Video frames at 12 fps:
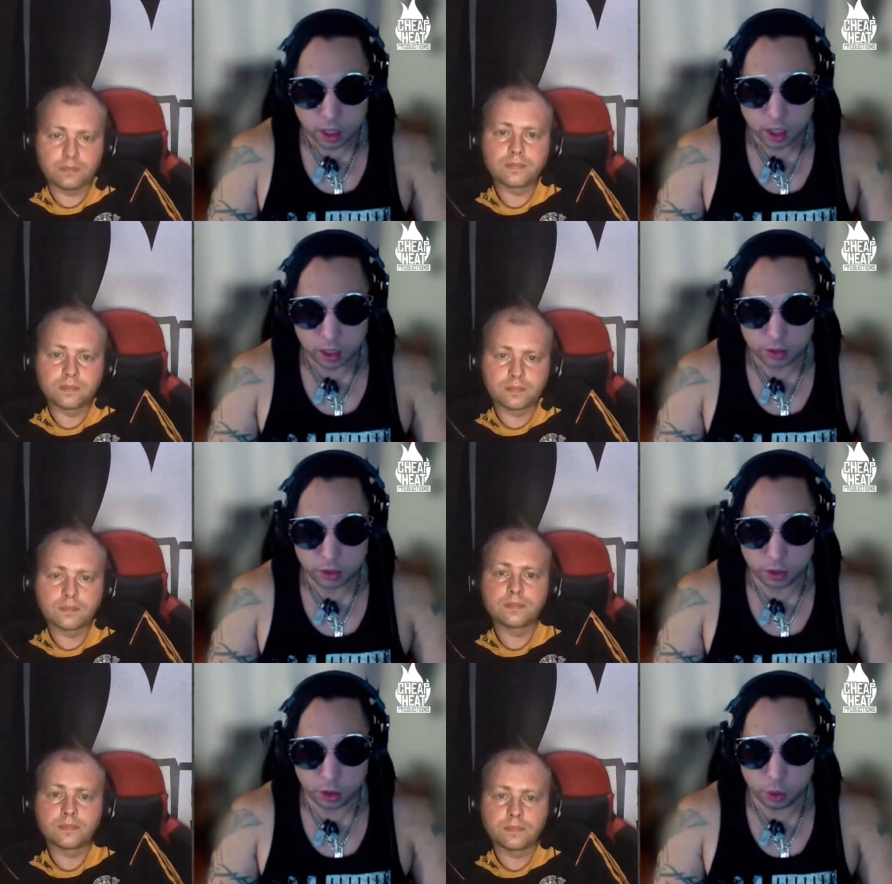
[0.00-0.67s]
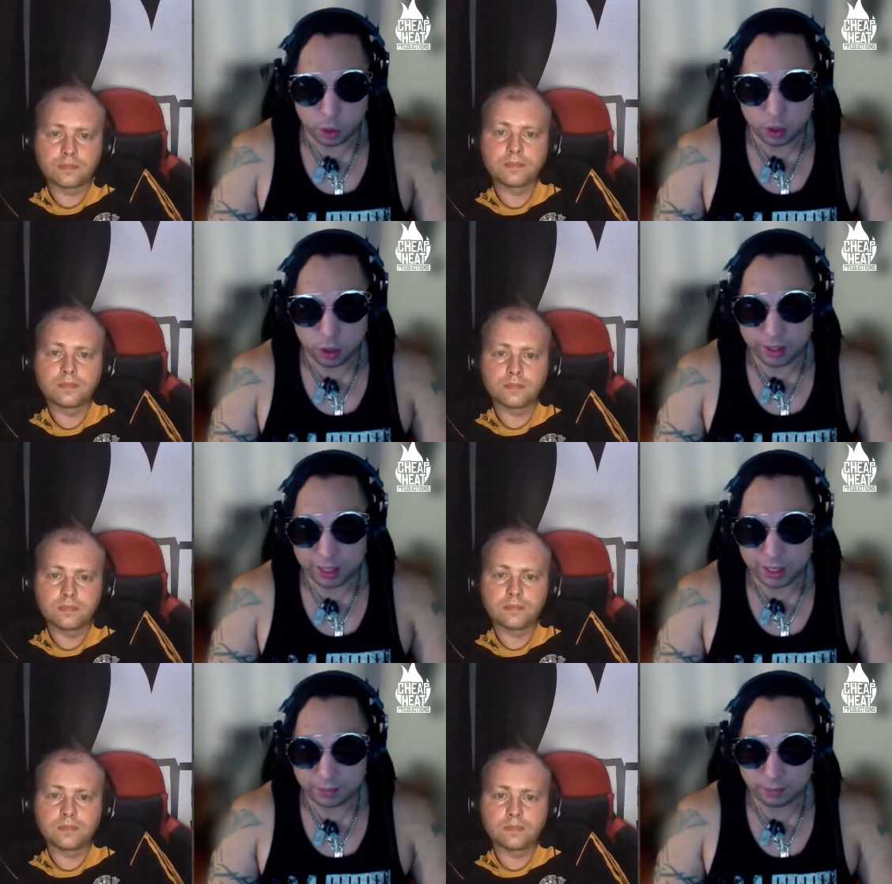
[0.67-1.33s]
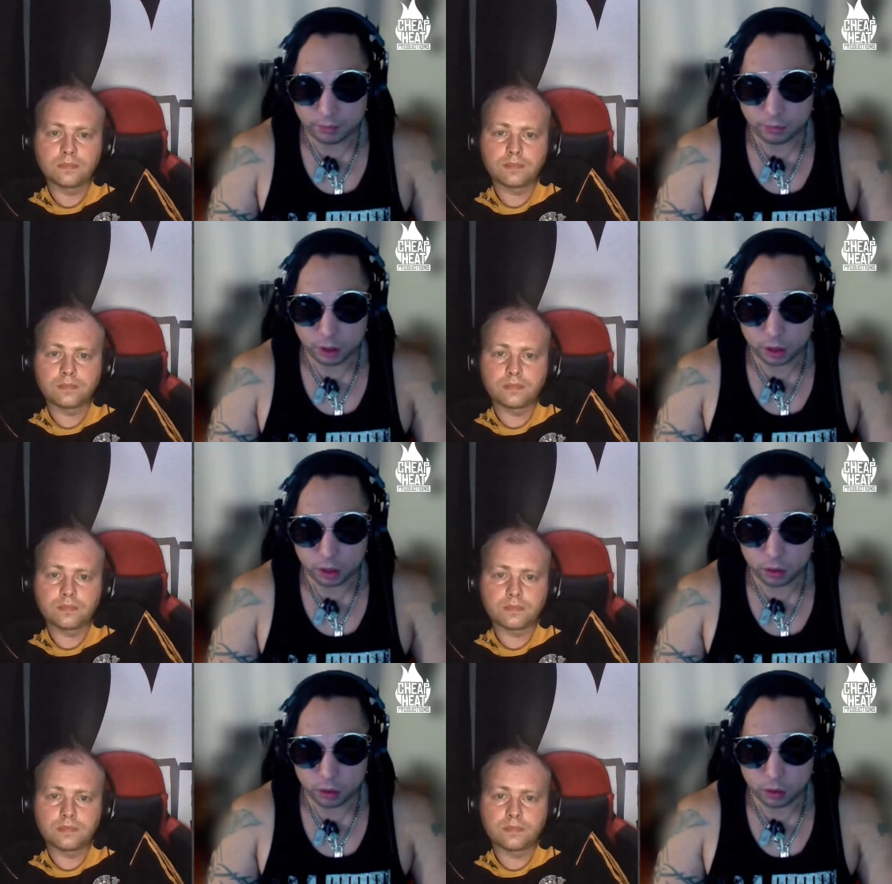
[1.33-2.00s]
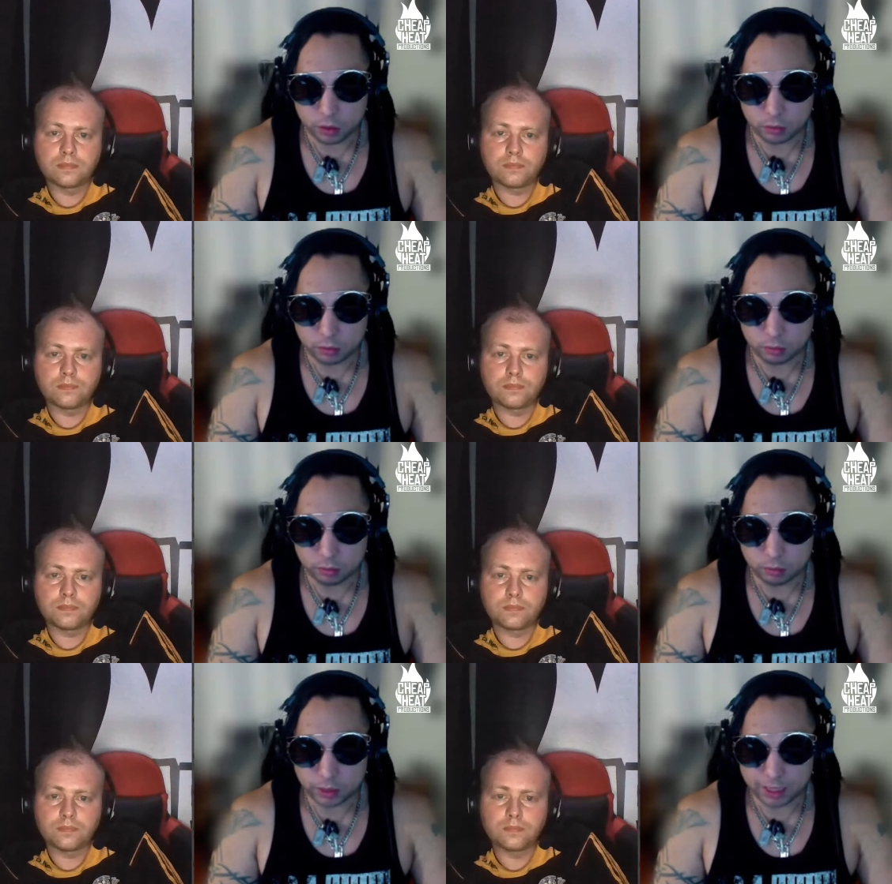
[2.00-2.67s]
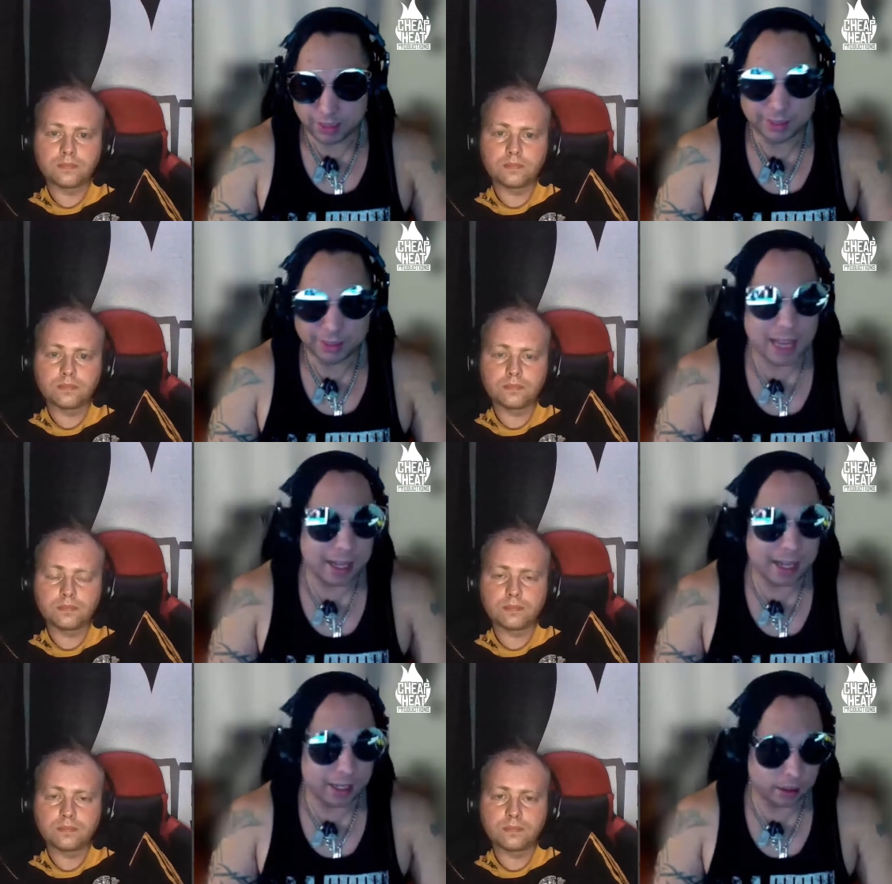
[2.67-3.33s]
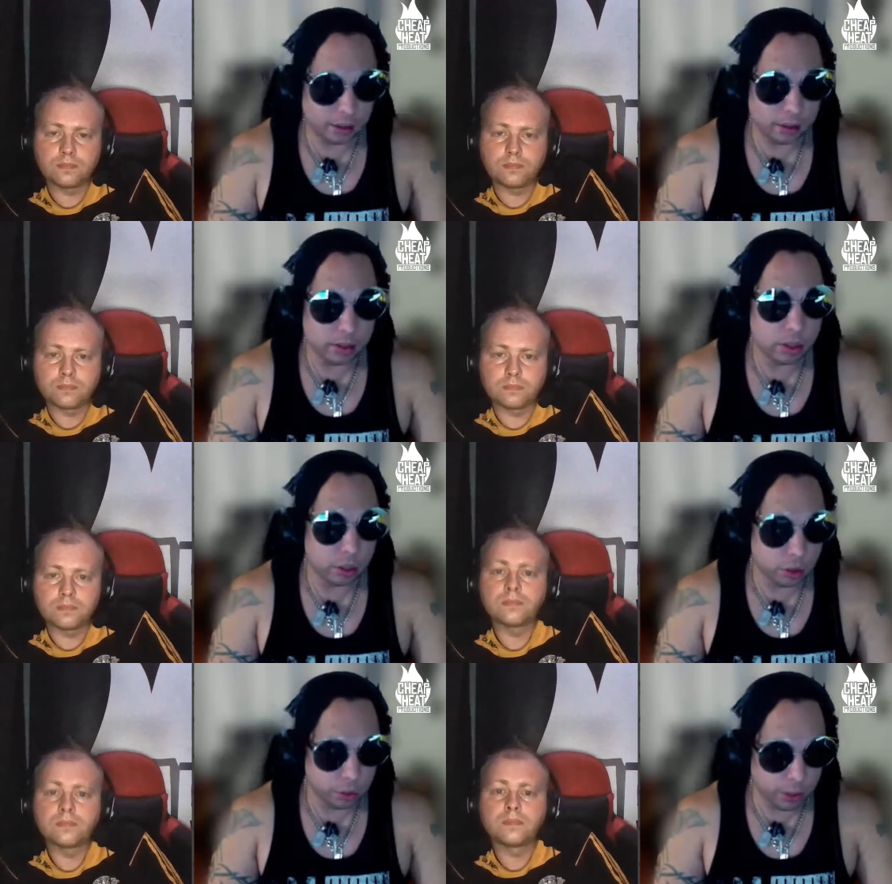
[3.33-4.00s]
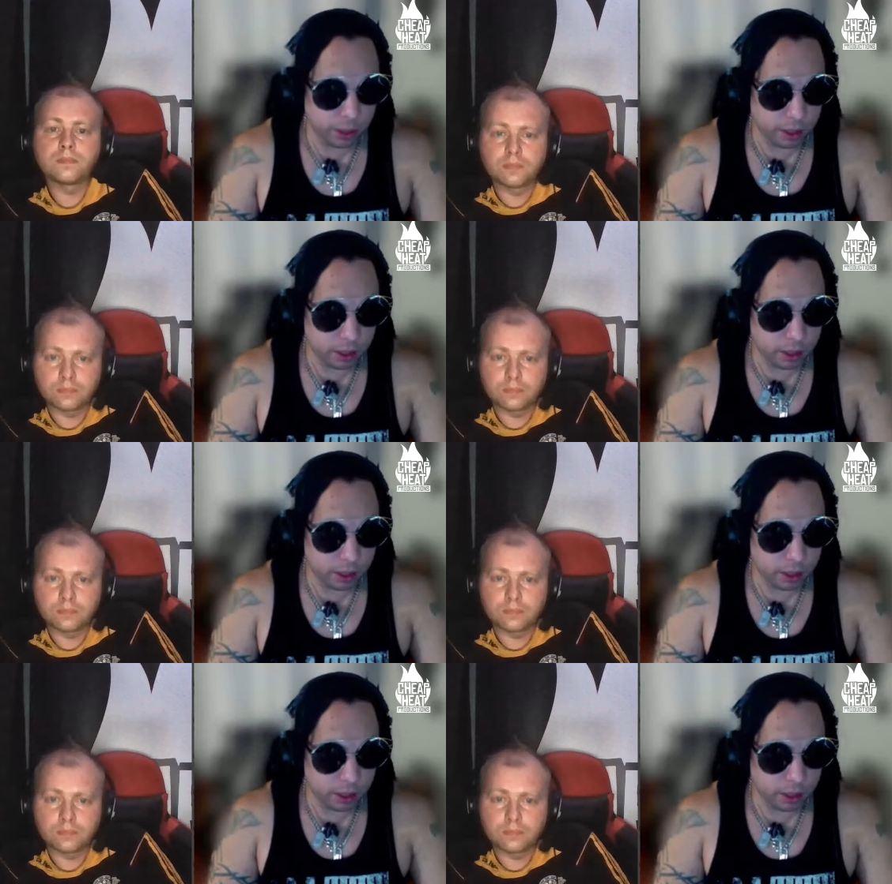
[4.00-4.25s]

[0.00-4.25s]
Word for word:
Speaker 1: So we weren't that you know that static, so to speak.